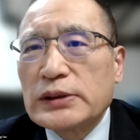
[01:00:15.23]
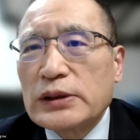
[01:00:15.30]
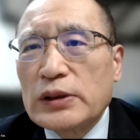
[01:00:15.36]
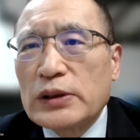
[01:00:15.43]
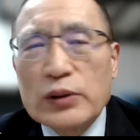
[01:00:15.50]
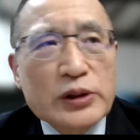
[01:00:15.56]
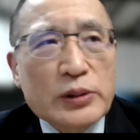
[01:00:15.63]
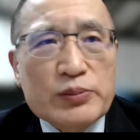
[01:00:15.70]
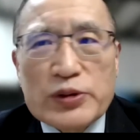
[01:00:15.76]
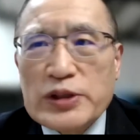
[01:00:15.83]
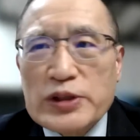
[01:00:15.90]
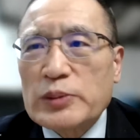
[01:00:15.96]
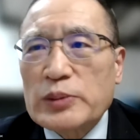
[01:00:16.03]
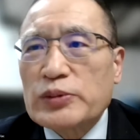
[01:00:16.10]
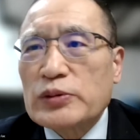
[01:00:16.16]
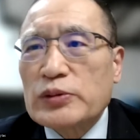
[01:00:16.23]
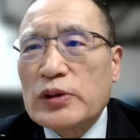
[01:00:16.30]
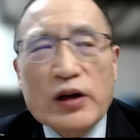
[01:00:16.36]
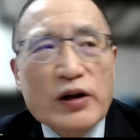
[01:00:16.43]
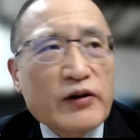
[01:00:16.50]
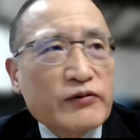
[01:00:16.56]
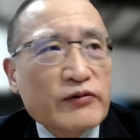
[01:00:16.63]
on the principle
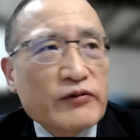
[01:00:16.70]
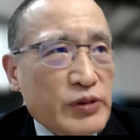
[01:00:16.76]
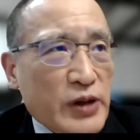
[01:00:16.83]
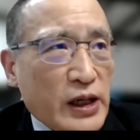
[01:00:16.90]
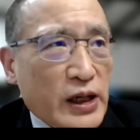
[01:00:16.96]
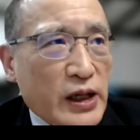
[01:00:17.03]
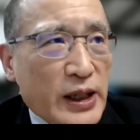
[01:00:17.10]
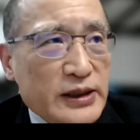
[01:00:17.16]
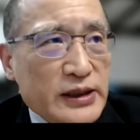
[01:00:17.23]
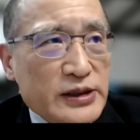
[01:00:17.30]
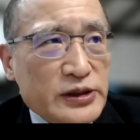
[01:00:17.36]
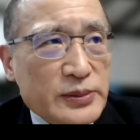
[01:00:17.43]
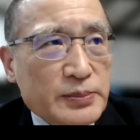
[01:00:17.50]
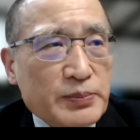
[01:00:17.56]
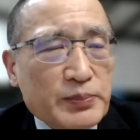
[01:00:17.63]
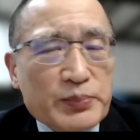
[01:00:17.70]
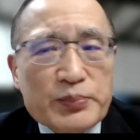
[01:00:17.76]
of pragmatism.